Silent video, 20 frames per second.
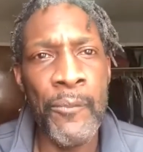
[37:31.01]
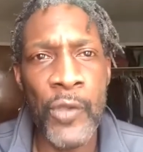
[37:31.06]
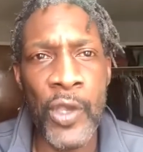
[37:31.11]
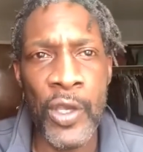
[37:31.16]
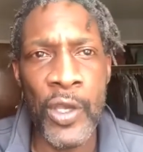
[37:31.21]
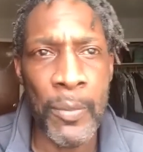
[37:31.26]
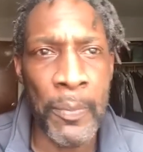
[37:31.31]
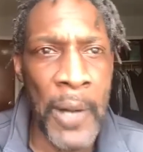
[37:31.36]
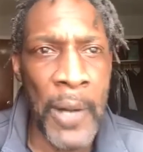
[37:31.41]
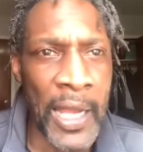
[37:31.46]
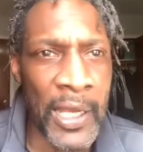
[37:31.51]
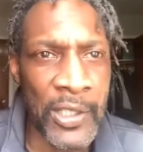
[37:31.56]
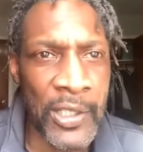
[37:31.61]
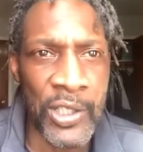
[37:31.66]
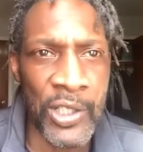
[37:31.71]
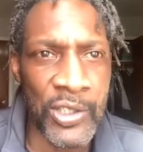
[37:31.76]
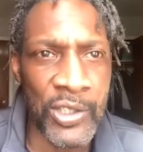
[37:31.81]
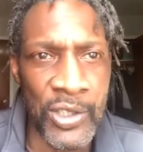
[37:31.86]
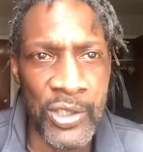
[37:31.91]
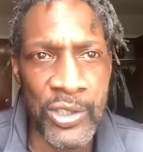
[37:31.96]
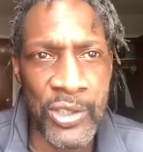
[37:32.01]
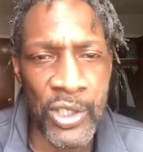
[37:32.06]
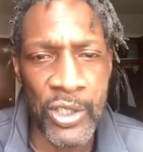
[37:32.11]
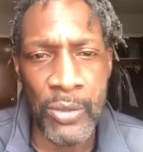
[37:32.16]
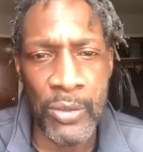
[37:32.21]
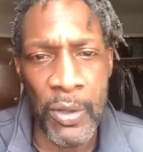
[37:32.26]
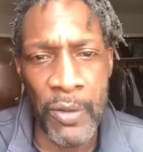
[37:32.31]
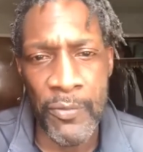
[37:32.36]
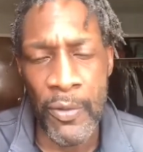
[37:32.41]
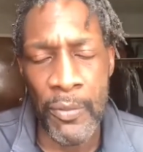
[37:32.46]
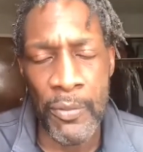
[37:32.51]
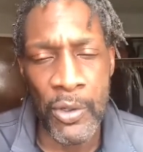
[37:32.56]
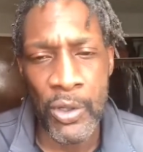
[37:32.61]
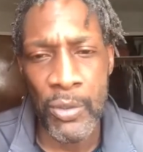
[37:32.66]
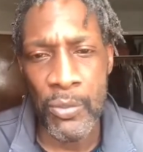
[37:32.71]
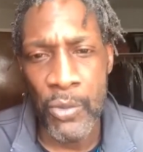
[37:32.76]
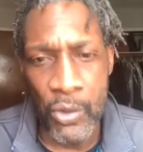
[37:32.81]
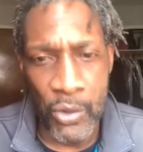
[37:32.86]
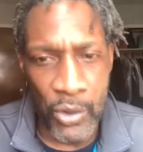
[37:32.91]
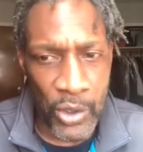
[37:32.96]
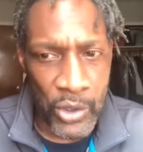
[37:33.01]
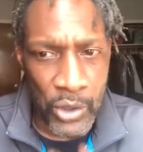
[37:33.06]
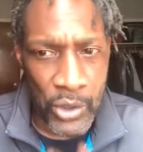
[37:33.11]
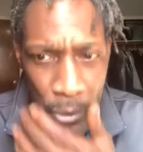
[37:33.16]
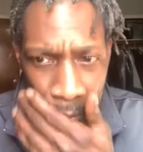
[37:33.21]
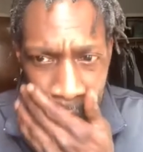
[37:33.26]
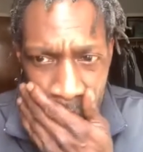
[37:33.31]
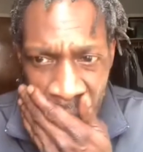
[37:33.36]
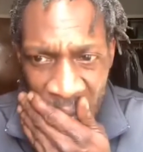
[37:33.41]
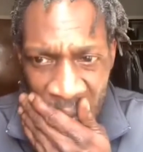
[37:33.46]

And the politicians need to be from the community too.